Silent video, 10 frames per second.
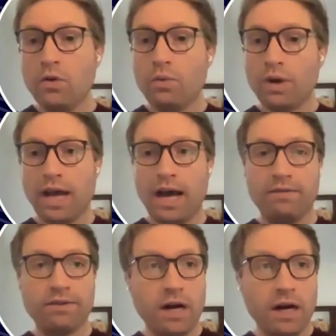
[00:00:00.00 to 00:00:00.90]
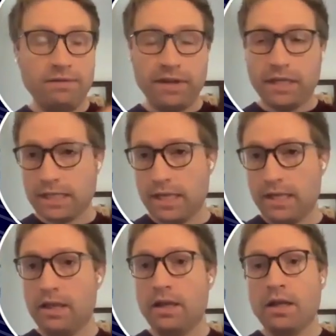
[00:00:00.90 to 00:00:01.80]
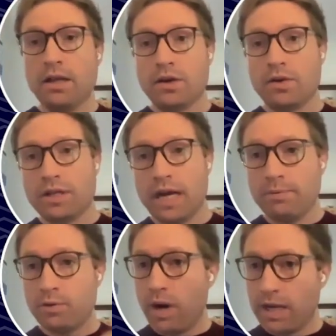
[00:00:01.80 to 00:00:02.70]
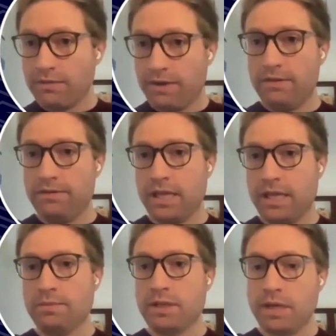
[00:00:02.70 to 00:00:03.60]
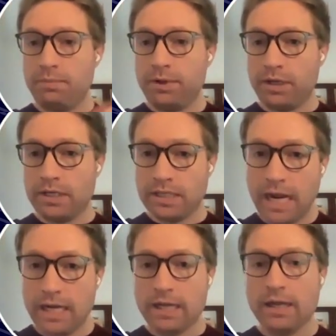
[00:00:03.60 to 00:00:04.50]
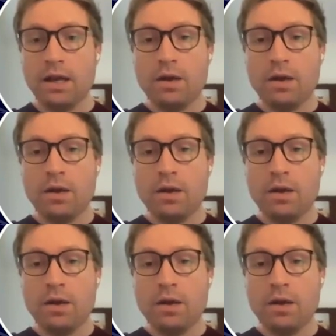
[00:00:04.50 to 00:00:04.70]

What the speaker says: We have confidence in the top 25 themes that people are stating.